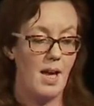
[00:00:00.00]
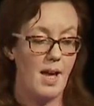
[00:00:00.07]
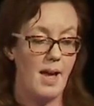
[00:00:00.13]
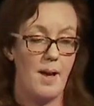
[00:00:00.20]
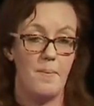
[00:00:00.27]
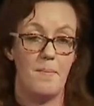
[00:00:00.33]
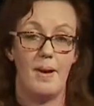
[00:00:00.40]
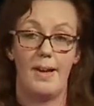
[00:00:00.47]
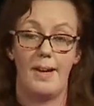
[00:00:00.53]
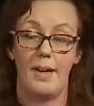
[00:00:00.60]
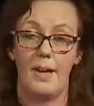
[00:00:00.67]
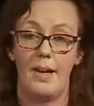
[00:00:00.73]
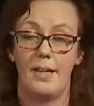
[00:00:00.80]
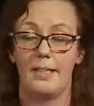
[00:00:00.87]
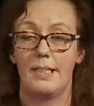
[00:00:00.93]
Um,
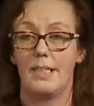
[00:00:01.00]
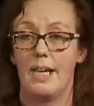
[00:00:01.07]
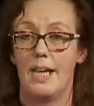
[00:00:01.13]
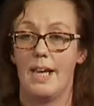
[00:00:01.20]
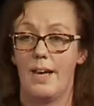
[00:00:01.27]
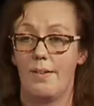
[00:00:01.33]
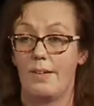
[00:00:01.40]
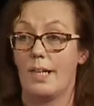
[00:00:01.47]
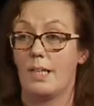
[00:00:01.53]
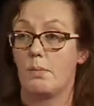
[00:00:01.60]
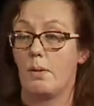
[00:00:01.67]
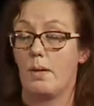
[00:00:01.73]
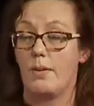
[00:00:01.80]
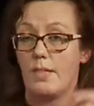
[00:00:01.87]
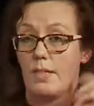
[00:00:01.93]
and they have an
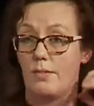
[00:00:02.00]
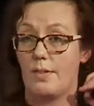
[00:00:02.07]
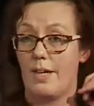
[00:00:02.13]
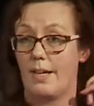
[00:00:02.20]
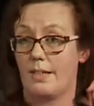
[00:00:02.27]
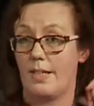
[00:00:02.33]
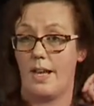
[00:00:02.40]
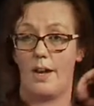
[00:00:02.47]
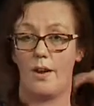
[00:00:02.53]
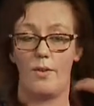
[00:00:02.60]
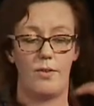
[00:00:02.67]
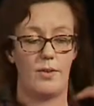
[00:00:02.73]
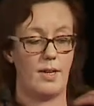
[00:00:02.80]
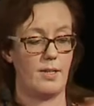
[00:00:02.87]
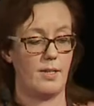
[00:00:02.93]
experience of that
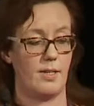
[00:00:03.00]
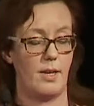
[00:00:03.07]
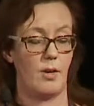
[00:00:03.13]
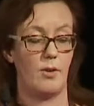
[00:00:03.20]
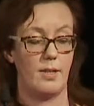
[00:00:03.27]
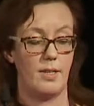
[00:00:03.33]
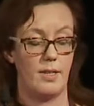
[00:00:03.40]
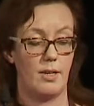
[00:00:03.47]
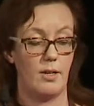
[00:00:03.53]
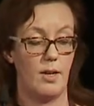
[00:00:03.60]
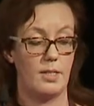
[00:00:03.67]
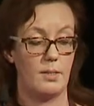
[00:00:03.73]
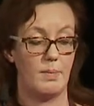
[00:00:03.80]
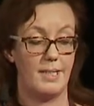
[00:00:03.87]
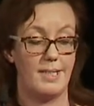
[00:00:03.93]
care or, that, or in that
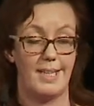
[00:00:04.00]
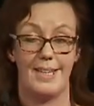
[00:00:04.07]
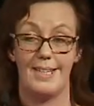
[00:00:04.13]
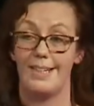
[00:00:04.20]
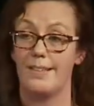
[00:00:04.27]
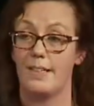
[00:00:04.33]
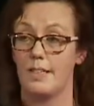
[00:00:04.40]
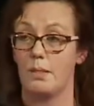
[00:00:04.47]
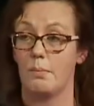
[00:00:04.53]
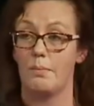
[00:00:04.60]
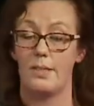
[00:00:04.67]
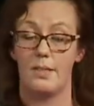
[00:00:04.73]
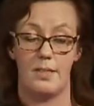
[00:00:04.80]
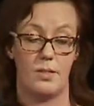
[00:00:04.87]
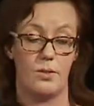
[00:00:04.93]
hospital setting and they
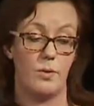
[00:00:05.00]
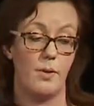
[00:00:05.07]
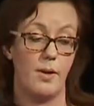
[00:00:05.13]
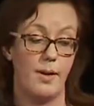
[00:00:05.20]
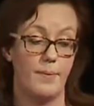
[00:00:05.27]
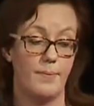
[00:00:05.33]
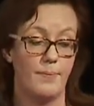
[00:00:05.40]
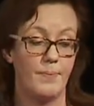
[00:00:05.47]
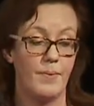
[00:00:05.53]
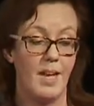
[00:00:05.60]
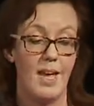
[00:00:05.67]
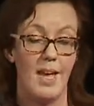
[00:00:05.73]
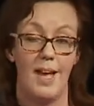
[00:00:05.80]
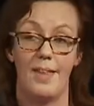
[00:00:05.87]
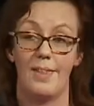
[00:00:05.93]
submit the story.
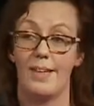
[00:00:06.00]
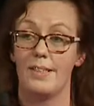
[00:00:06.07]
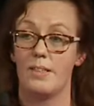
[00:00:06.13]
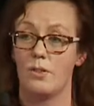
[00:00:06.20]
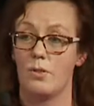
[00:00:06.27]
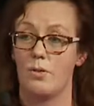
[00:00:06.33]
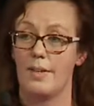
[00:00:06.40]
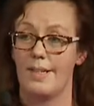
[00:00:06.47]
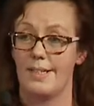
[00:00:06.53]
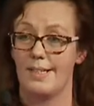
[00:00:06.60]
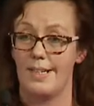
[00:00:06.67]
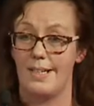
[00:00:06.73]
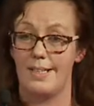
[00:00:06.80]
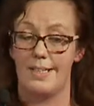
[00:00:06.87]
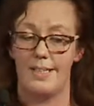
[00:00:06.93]
And that story is,
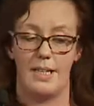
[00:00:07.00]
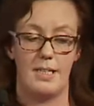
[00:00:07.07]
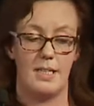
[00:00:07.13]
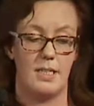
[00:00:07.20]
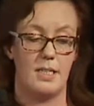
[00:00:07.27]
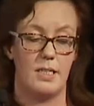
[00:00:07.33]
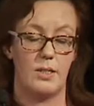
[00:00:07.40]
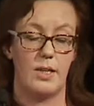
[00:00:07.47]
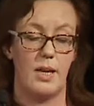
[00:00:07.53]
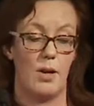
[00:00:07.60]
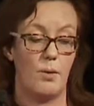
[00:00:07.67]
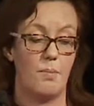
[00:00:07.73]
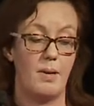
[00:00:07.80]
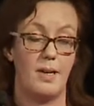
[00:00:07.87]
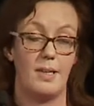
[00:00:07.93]
is sent in to
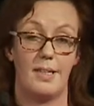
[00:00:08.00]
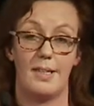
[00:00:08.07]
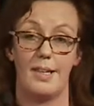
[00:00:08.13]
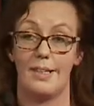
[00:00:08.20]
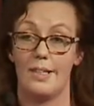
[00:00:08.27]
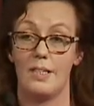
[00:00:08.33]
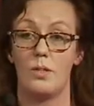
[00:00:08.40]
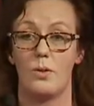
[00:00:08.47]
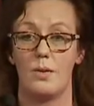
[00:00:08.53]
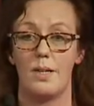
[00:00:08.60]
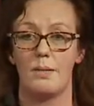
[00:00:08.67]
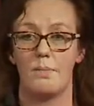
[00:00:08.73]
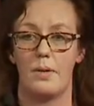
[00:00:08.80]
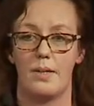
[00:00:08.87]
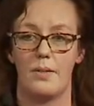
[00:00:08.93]
Care Opinion and the story
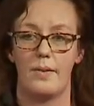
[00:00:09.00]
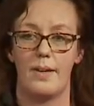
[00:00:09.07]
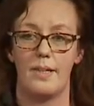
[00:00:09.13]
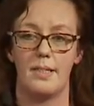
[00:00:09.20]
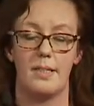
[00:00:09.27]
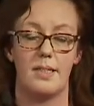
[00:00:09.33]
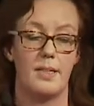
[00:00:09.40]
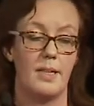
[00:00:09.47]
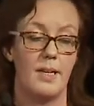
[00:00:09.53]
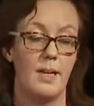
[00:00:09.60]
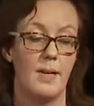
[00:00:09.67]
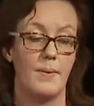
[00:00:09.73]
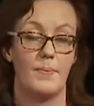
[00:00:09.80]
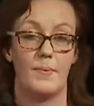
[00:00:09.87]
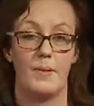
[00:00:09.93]
is moderated.
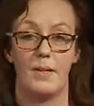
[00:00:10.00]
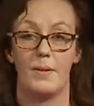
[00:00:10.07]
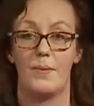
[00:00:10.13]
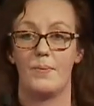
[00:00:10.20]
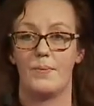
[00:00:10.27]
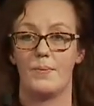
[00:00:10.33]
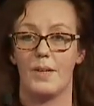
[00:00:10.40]
Now,